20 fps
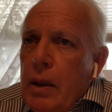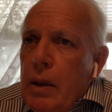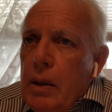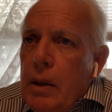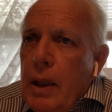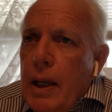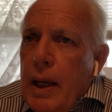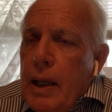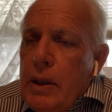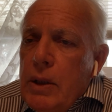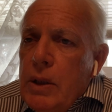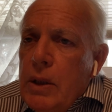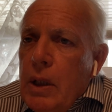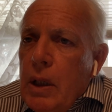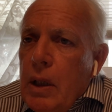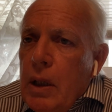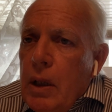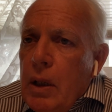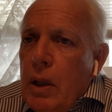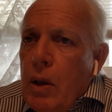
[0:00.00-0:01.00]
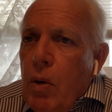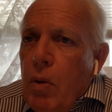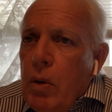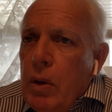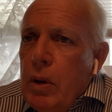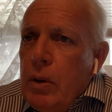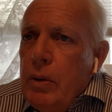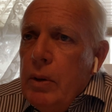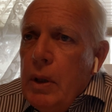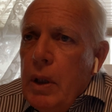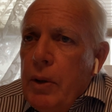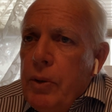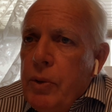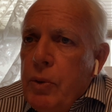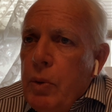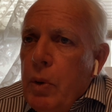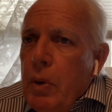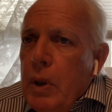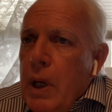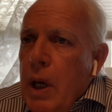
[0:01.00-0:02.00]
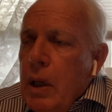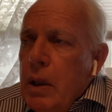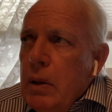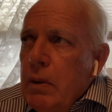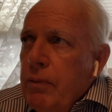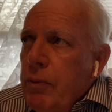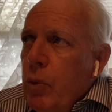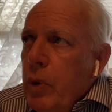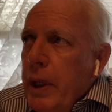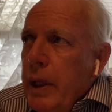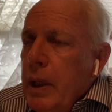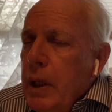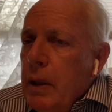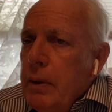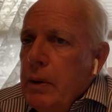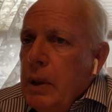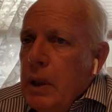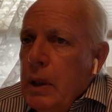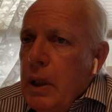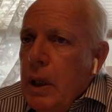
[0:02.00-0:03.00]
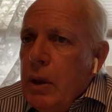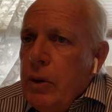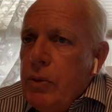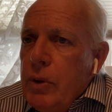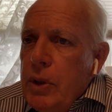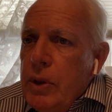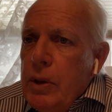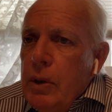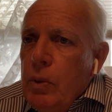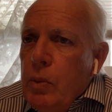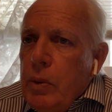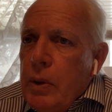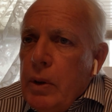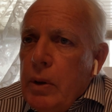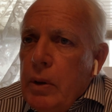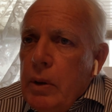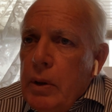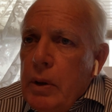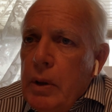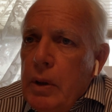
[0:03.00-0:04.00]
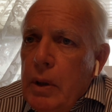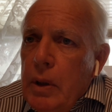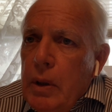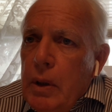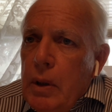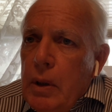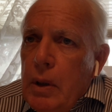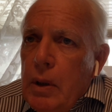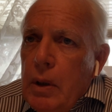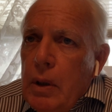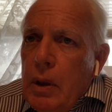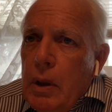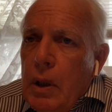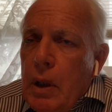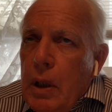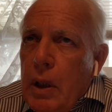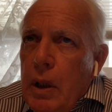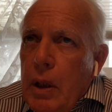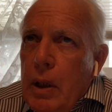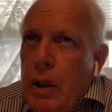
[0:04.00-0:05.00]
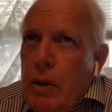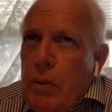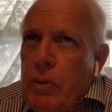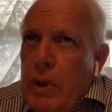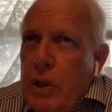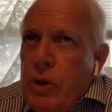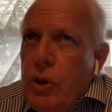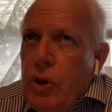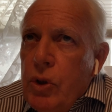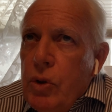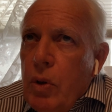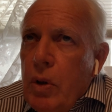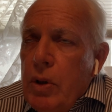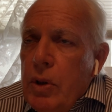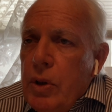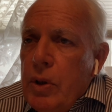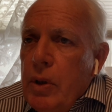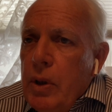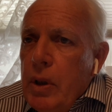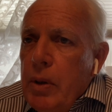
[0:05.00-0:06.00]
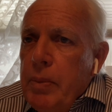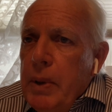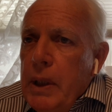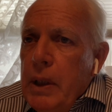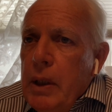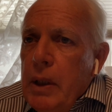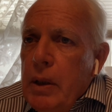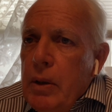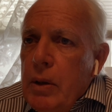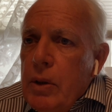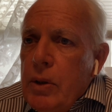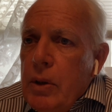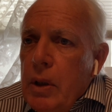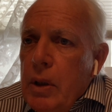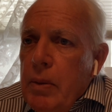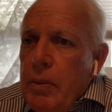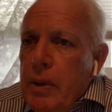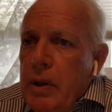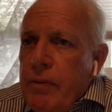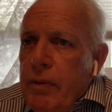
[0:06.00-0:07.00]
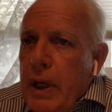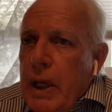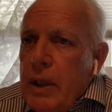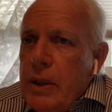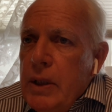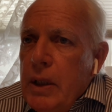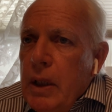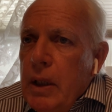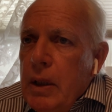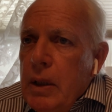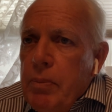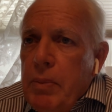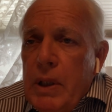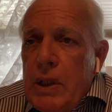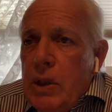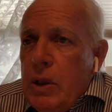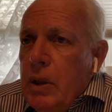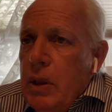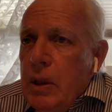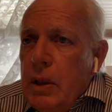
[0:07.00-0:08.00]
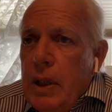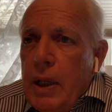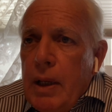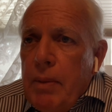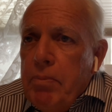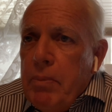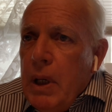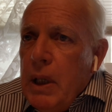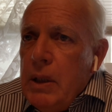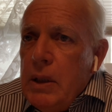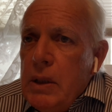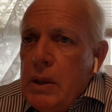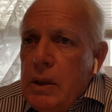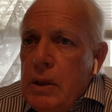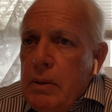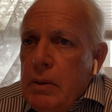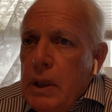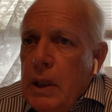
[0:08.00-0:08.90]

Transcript: that's going through 140 countries in the world. Rest assured, there's going to be a vaccine, but it's going to take months.